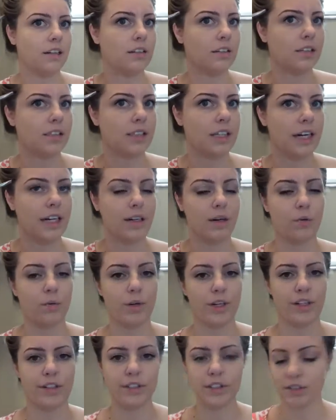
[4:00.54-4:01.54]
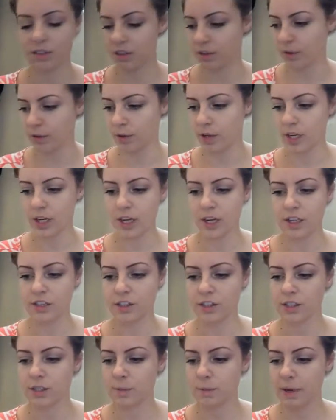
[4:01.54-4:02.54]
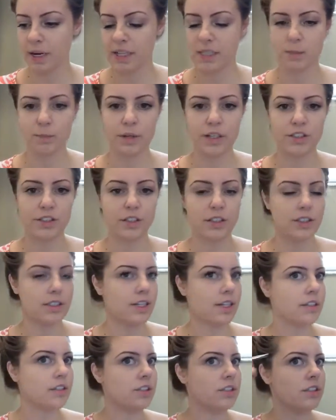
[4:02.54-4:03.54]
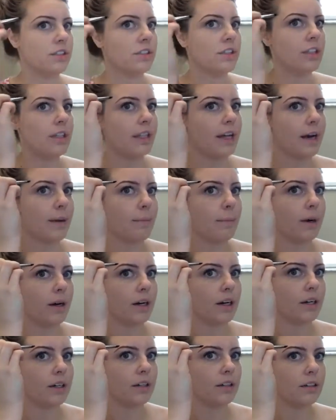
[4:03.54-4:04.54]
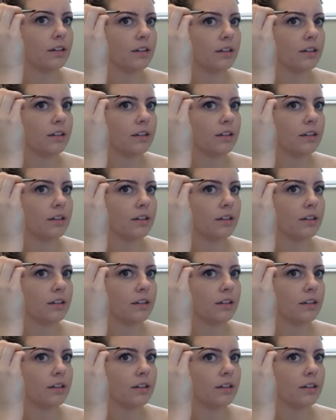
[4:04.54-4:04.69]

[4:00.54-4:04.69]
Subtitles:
it looks kind of weird. So just pay special attention to that part.